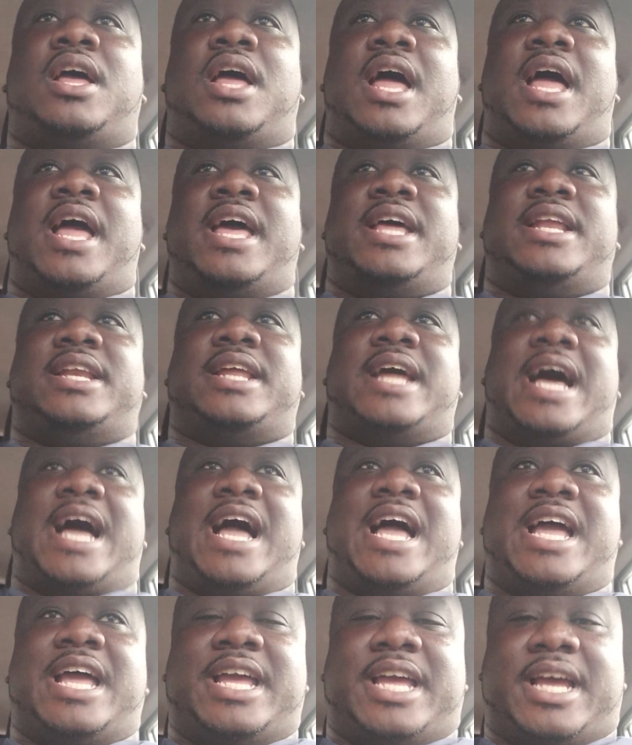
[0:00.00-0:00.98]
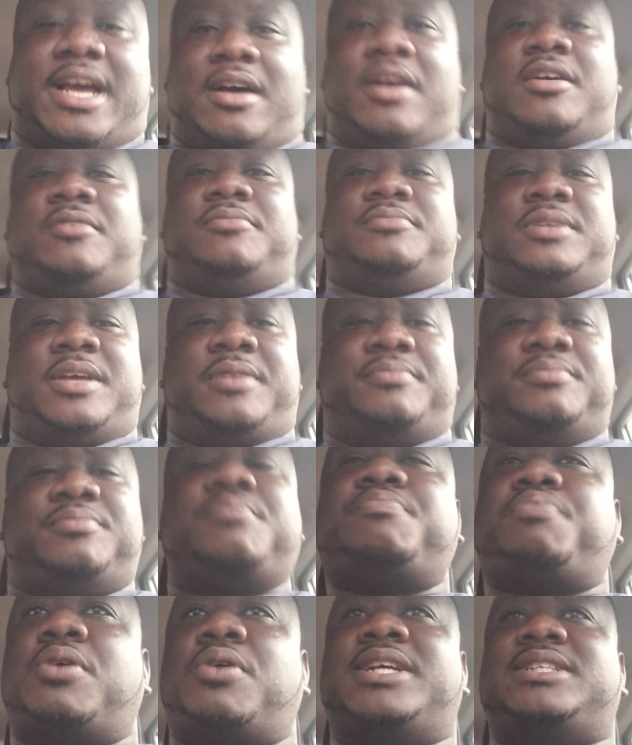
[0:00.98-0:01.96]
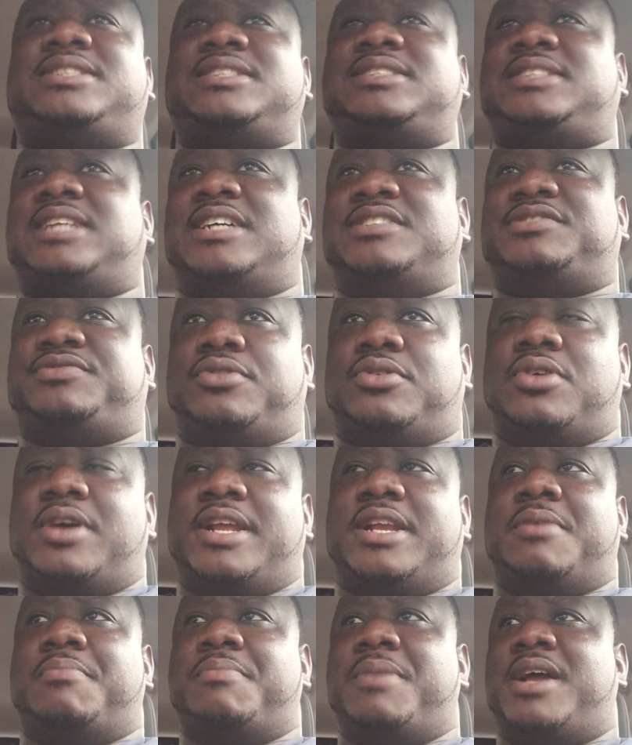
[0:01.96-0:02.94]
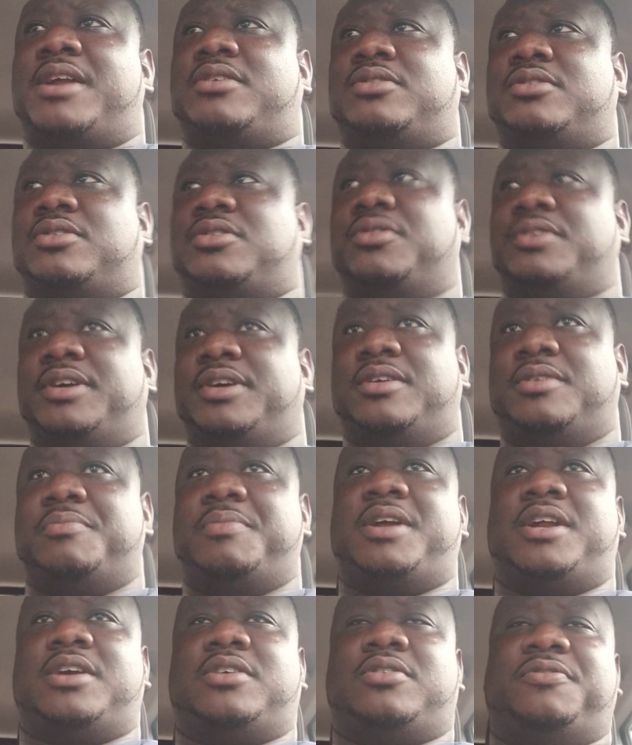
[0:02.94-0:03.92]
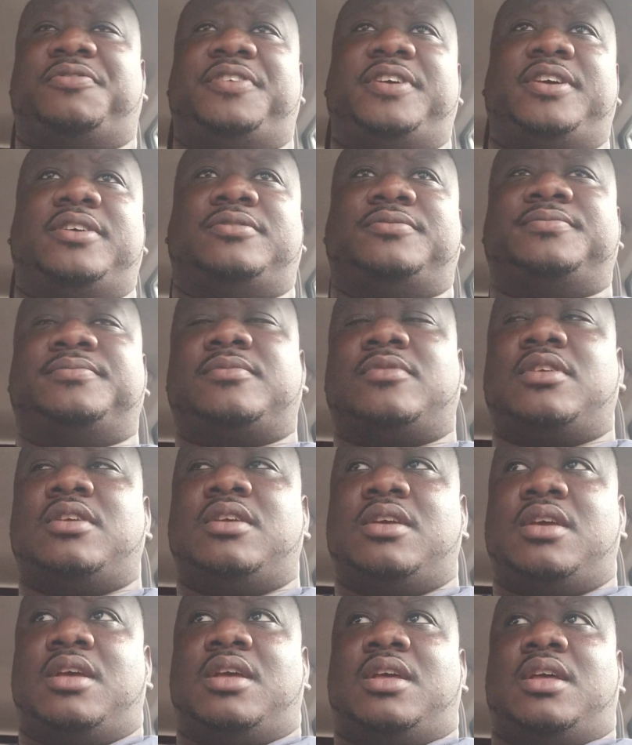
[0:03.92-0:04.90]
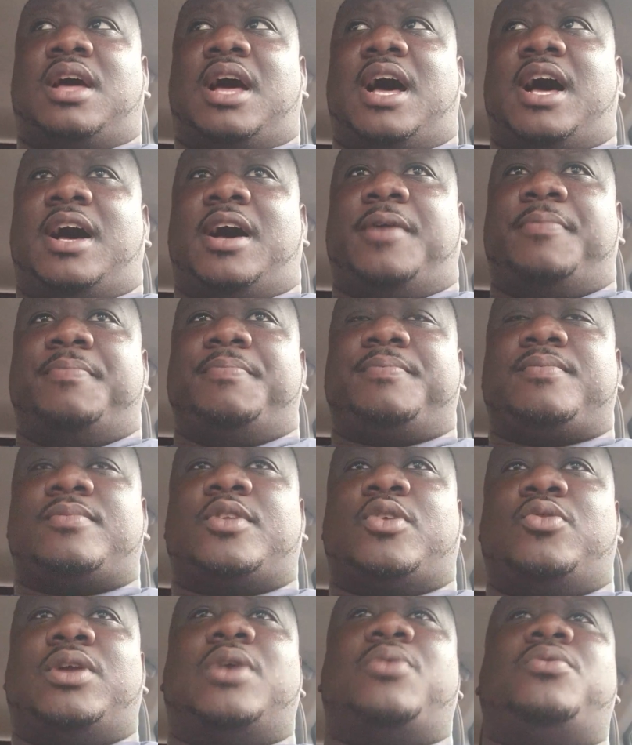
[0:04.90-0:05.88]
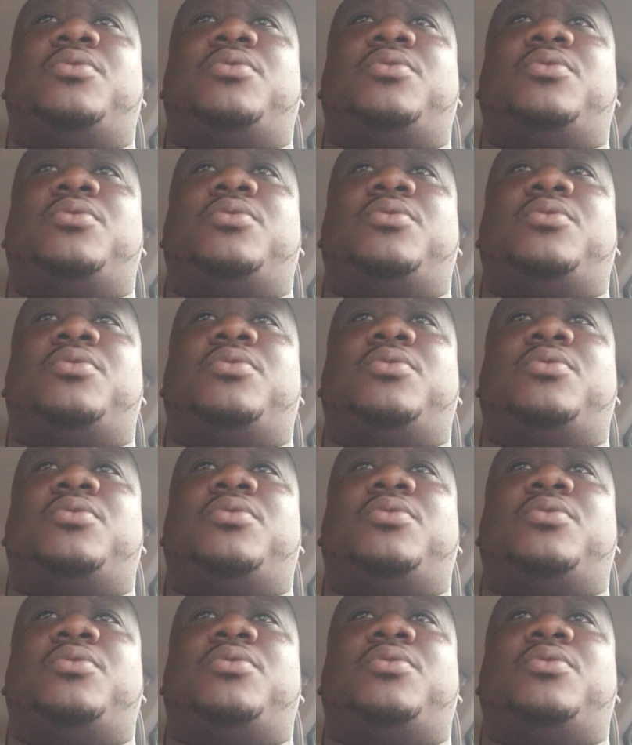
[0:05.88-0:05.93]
and I am pretty successful in the medical career, or the medical field. What I